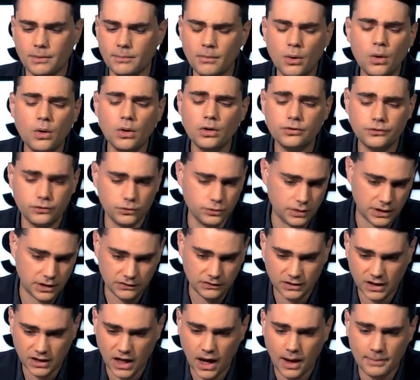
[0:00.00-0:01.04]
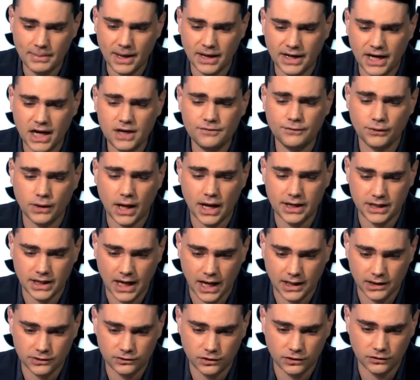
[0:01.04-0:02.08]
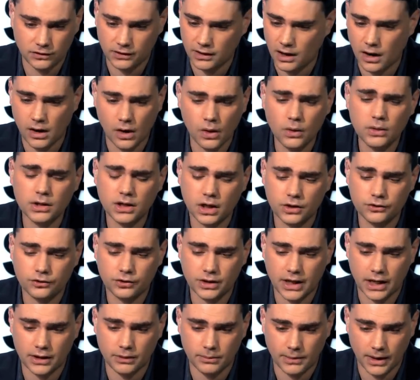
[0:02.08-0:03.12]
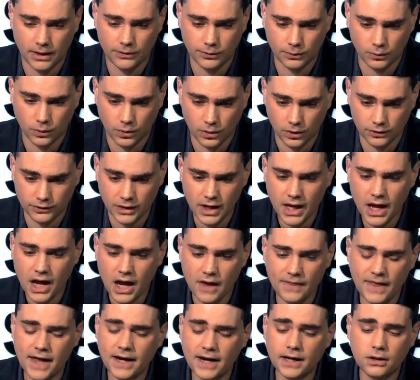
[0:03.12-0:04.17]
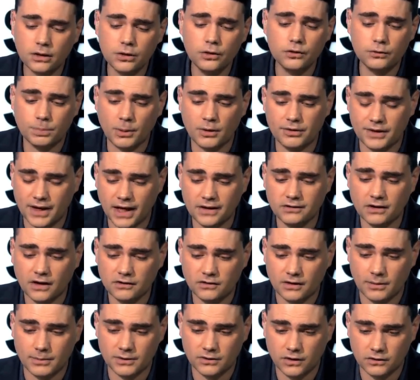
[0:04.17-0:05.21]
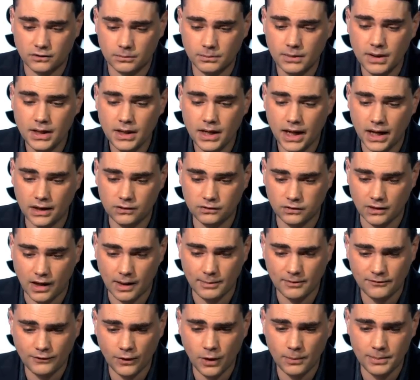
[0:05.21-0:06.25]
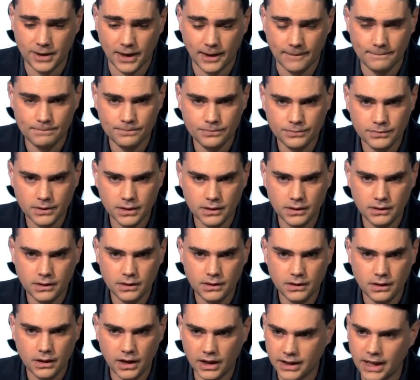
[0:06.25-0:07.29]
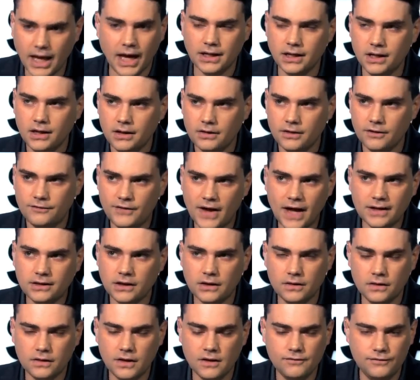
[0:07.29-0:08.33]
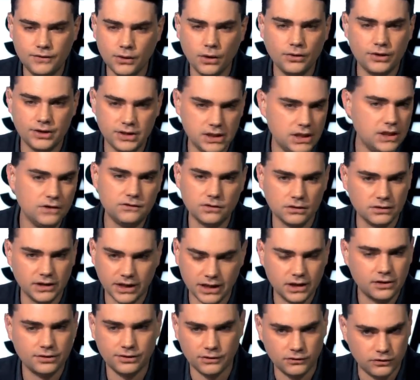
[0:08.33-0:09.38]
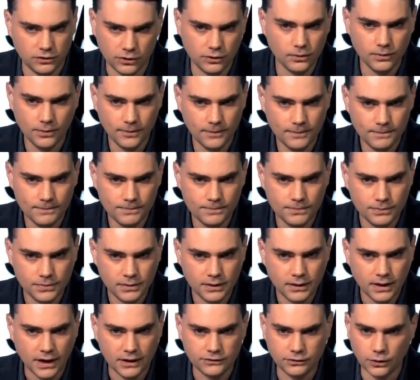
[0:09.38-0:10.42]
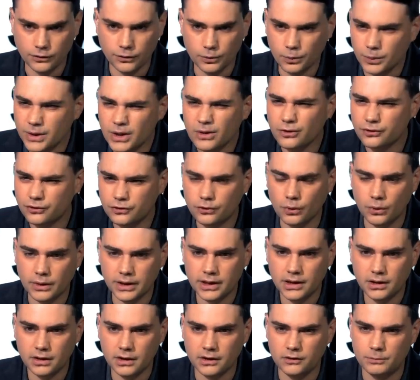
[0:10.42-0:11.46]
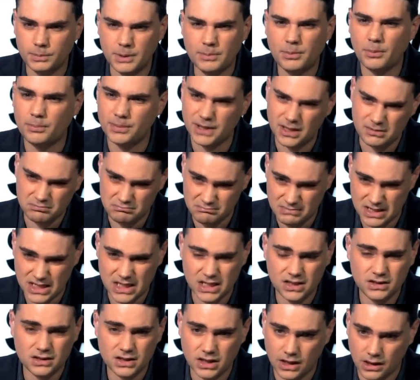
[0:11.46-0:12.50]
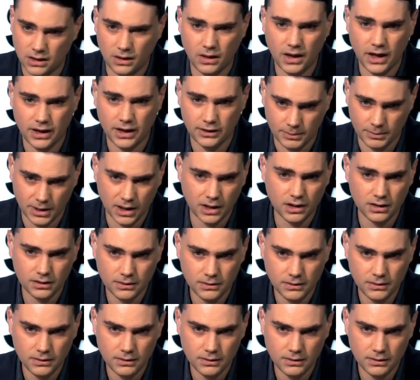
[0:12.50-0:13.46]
have a moral duty to combat hateful ideologies in our own country and around the world. And that includes both anti-Semitism and Islamophobia. Again, the fact that they feel the need to link the two, as though the real story here is people being mean to Ilhan Omar.